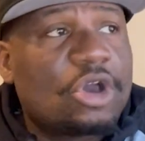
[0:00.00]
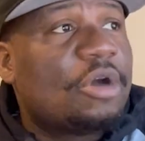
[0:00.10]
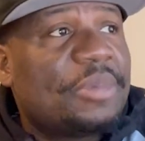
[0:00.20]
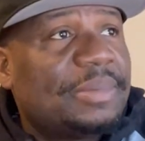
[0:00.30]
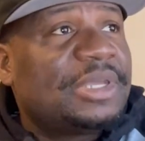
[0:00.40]

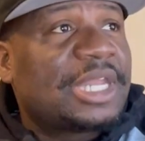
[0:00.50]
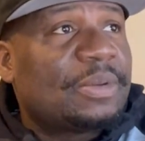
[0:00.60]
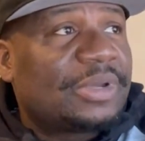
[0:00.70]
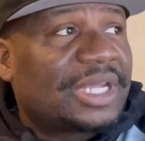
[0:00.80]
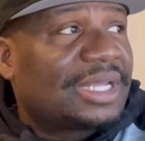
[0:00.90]
Or maybe
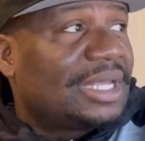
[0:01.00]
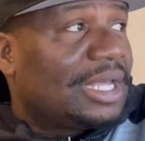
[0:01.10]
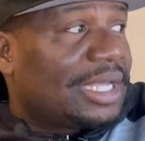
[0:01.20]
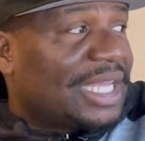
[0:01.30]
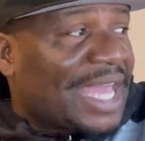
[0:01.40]
they would have
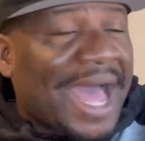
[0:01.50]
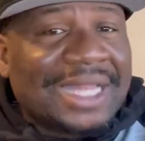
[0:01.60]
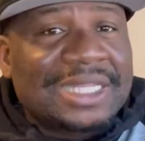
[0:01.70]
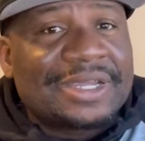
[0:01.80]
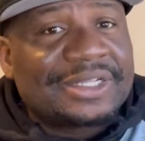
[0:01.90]

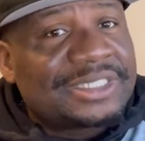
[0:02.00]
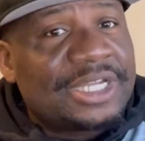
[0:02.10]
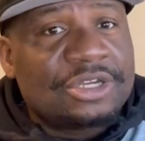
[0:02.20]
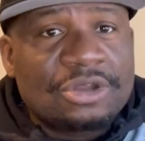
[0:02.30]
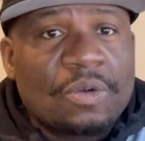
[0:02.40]
got there and
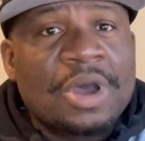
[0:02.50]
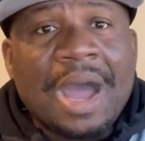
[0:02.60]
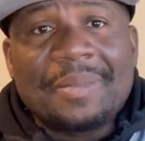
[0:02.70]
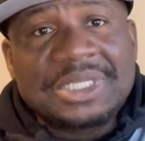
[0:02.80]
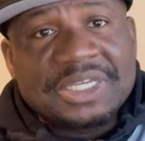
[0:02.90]
said, you know
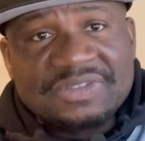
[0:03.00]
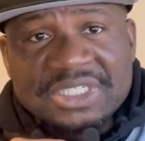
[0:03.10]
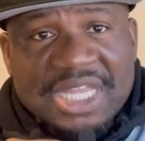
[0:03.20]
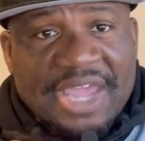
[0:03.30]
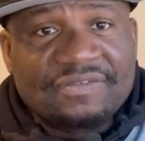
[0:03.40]
what, I'm going to leave
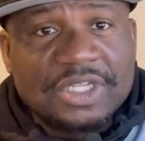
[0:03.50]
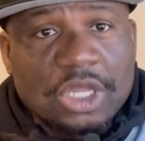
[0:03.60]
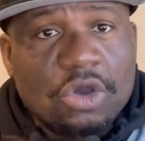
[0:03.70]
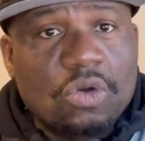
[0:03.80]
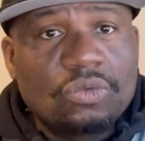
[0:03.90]
this life
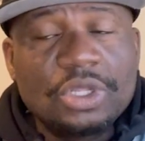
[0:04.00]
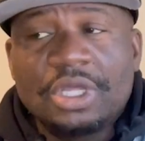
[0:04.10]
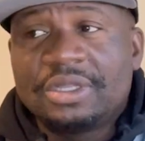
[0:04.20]
alone,